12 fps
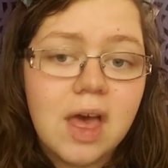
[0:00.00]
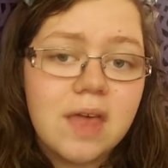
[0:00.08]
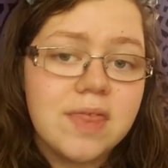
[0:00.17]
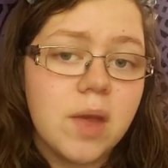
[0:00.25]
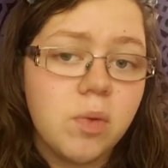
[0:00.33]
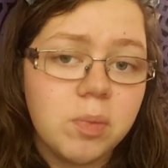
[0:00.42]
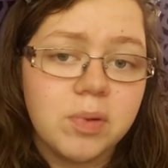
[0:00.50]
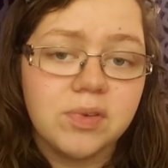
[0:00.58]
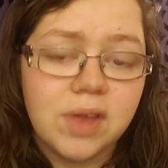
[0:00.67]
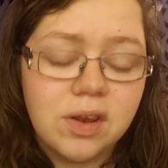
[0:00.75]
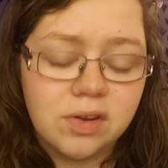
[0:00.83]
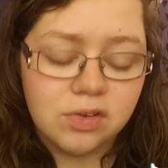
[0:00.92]
They were
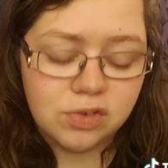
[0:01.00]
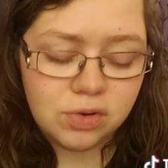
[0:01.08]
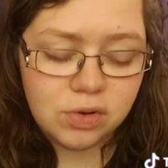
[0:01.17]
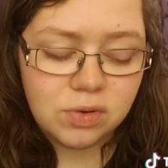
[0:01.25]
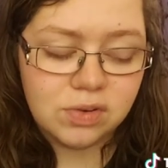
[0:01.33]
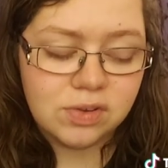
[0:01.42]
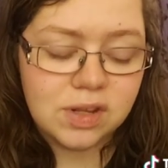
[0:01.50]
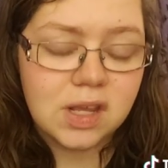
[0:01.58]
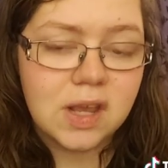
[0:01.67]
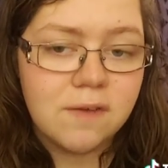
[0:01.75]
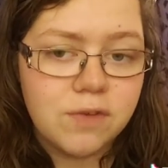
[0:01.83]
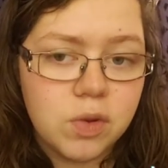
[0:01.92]
presented to you to see
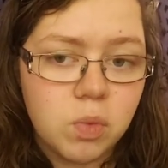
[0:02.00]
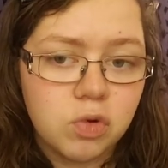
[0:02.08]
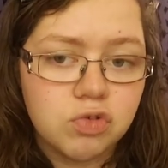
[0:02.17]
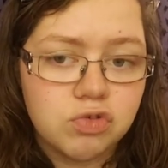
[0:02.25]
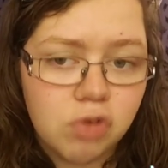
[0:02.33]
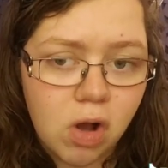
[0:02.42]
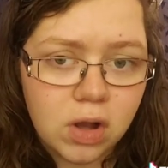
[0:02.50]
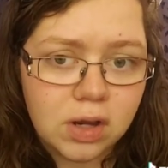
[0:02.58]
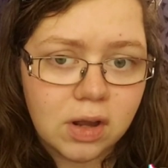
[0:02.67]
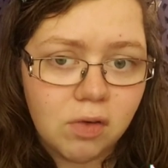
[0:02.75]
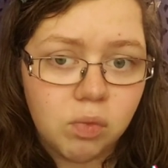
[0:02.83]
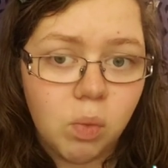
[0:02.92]
if you were strong
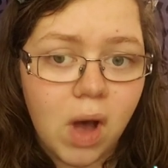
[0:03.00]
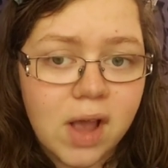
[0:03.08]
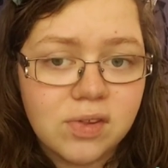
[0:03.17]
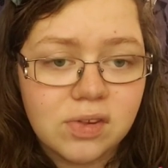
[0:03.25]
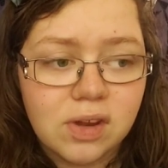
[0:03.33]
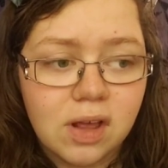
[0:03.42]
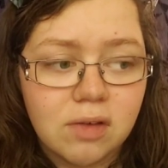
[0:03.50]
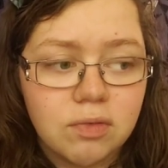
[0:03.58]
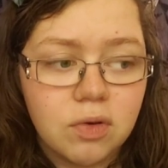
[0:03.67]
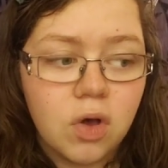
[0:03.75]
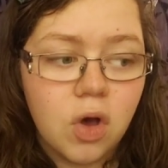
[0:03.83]
enough, wise enough,